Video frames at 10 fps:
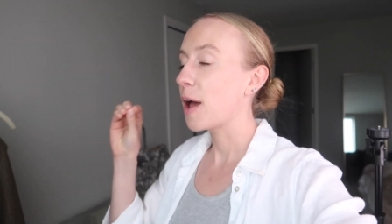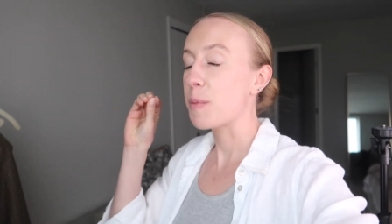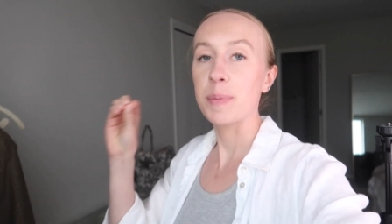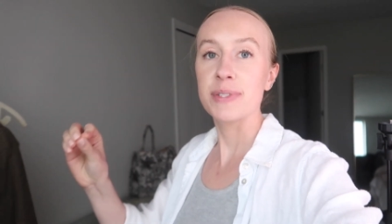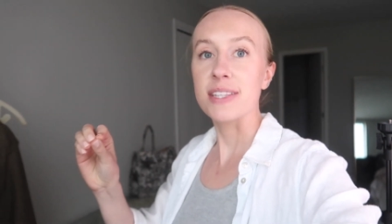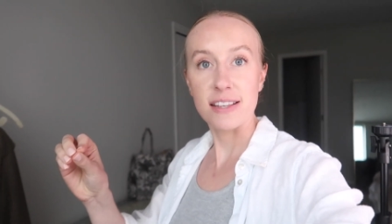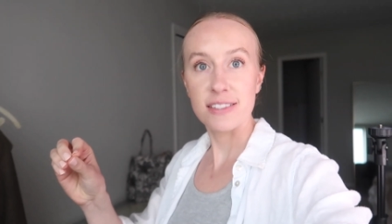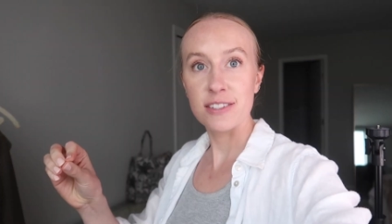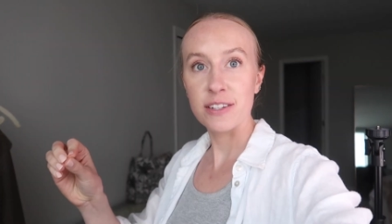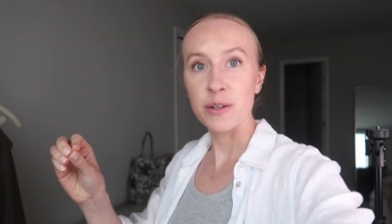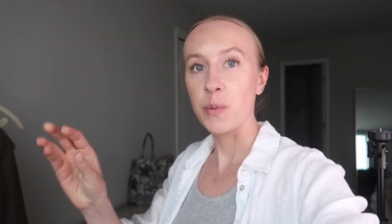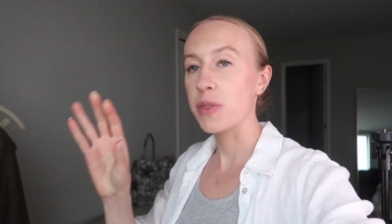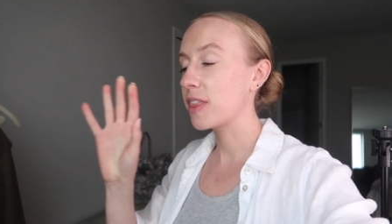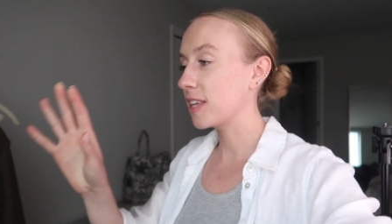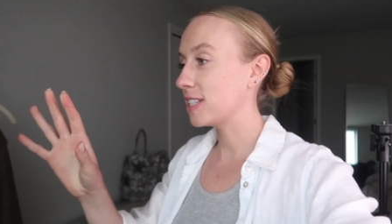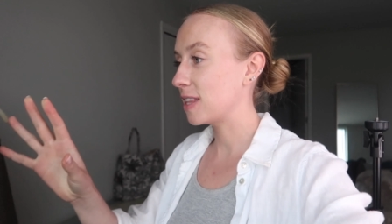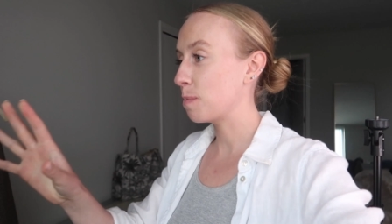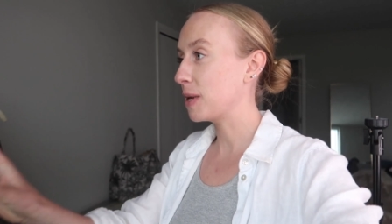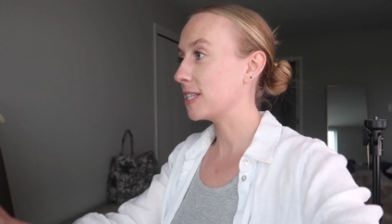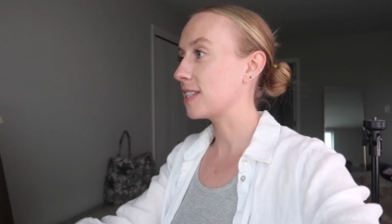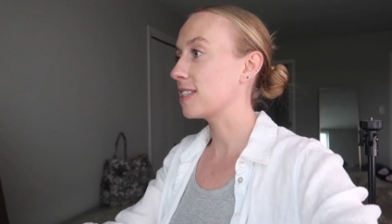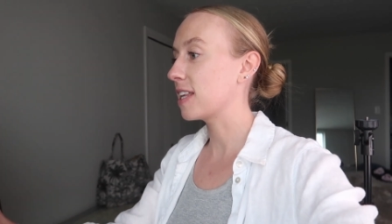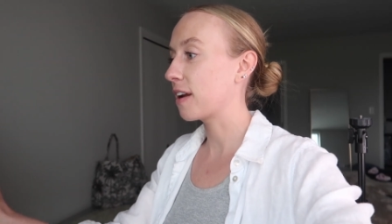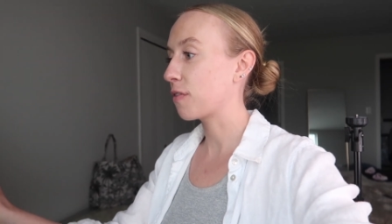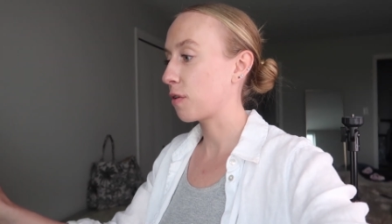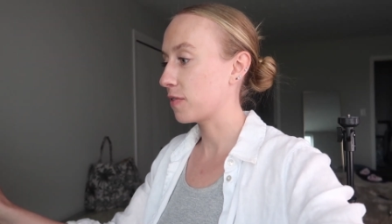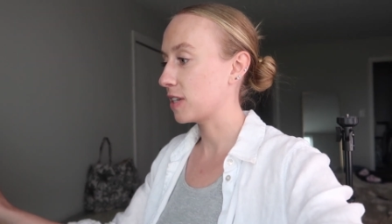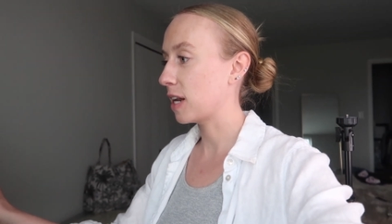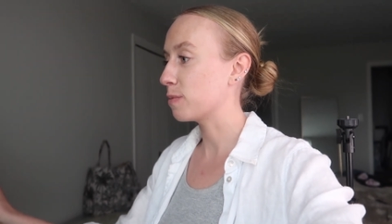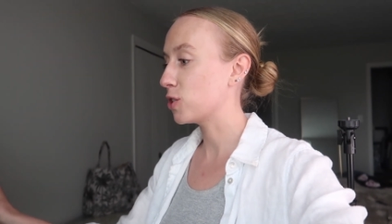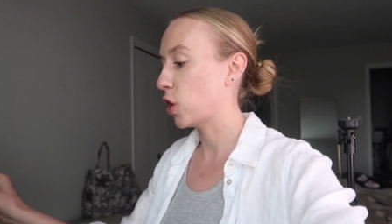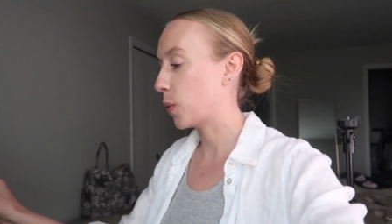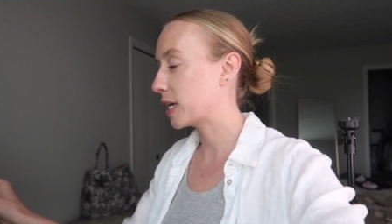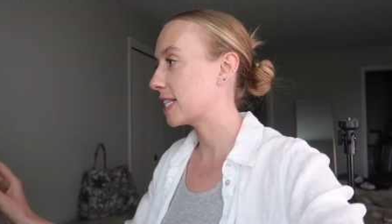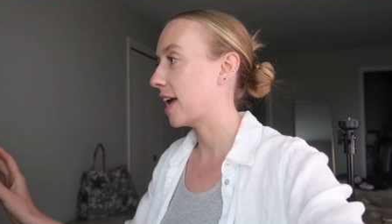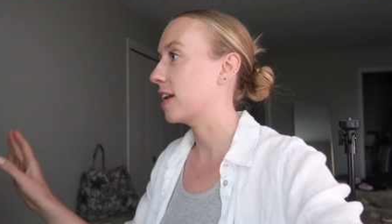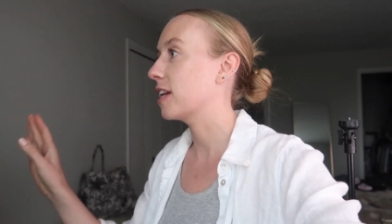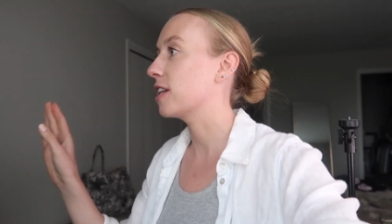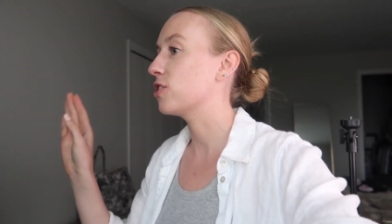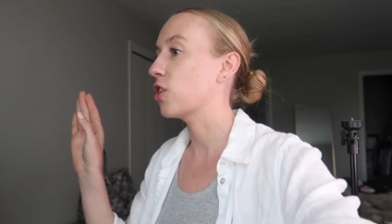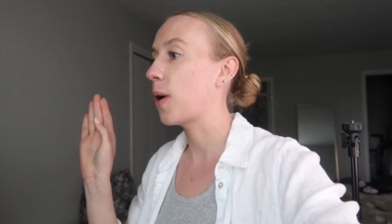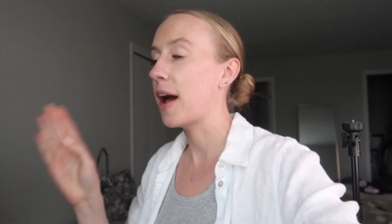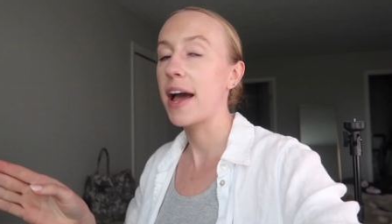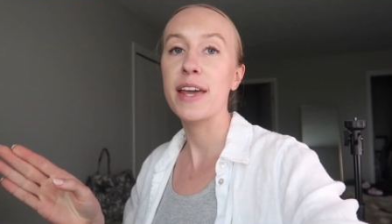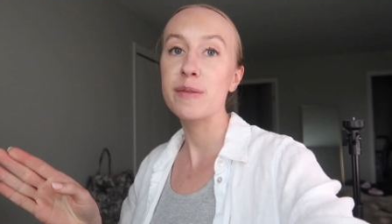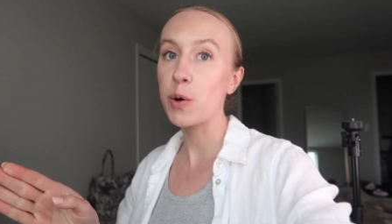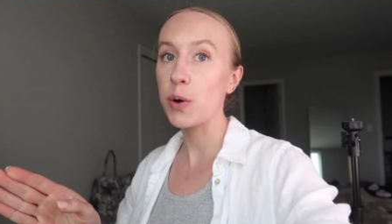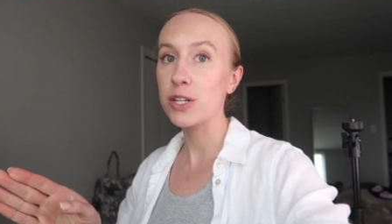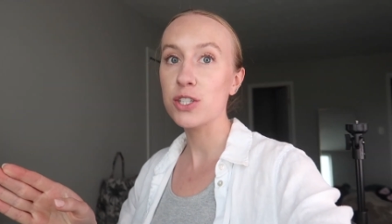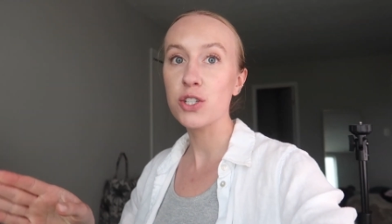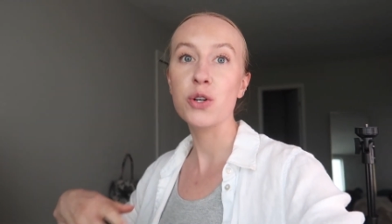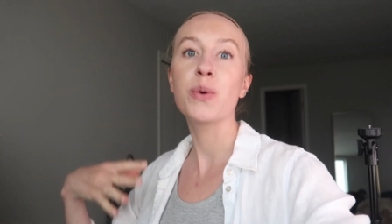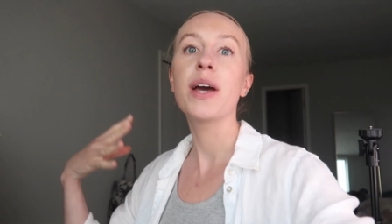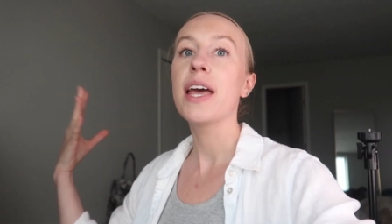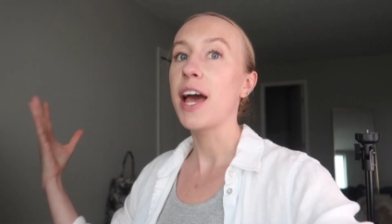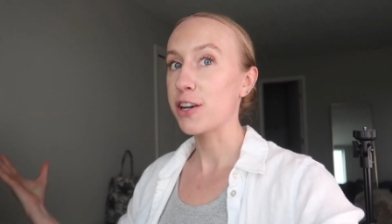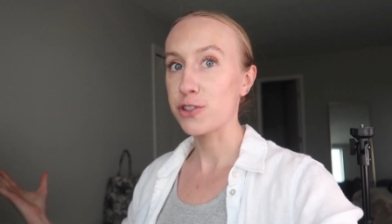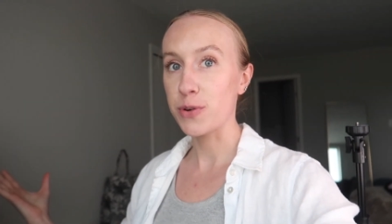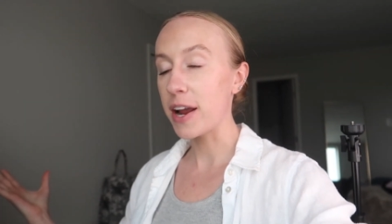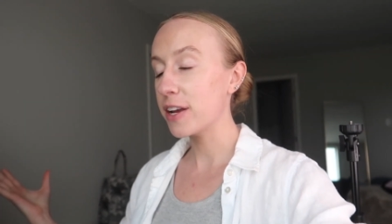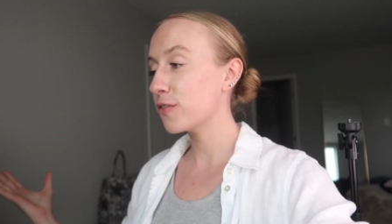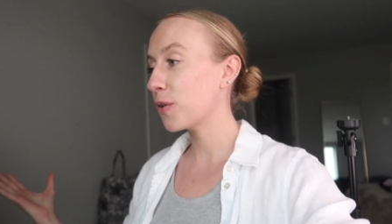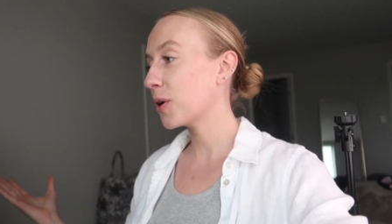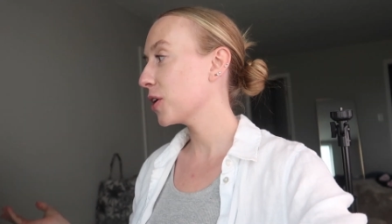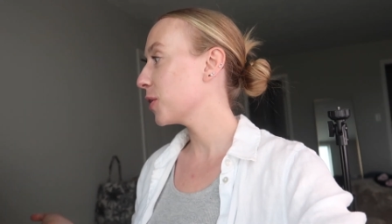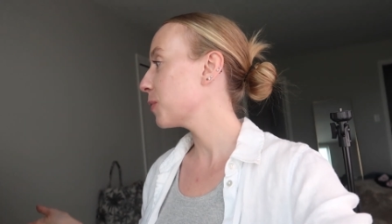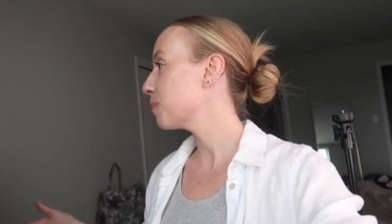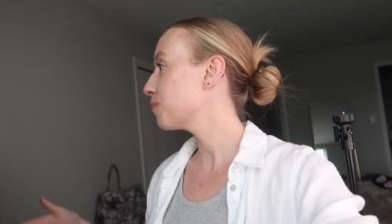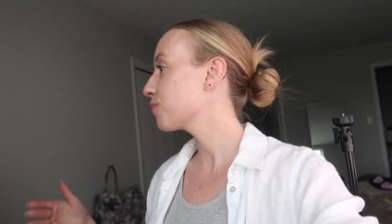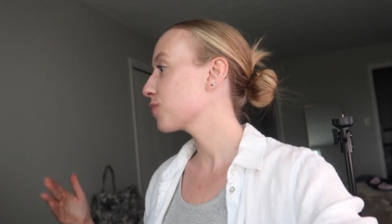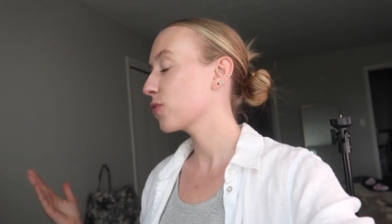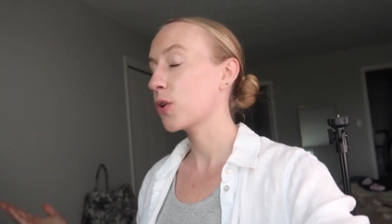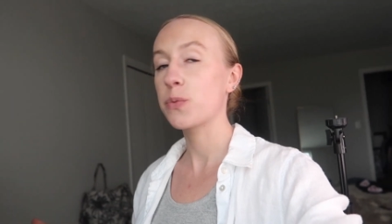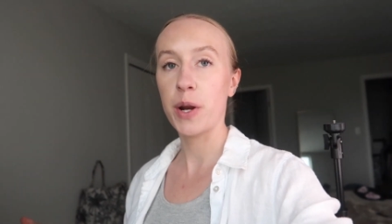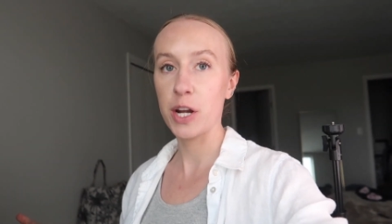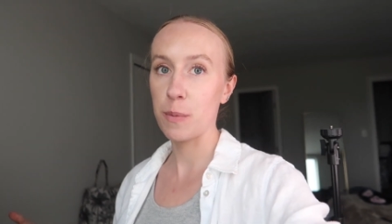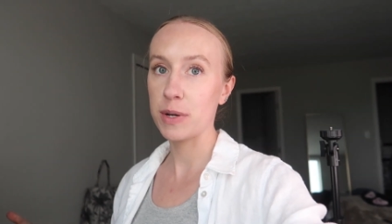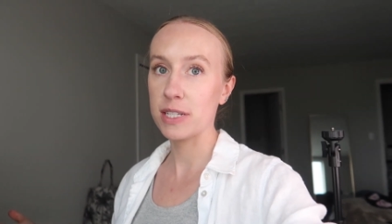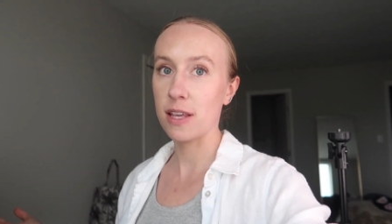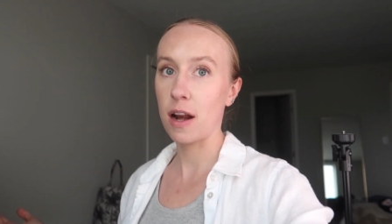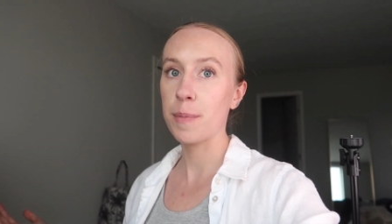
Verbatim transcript: am obsessed with these pieces that I thrifted. I'm so excited, and so I am going to do a try-on for you. Right now I'm gonna set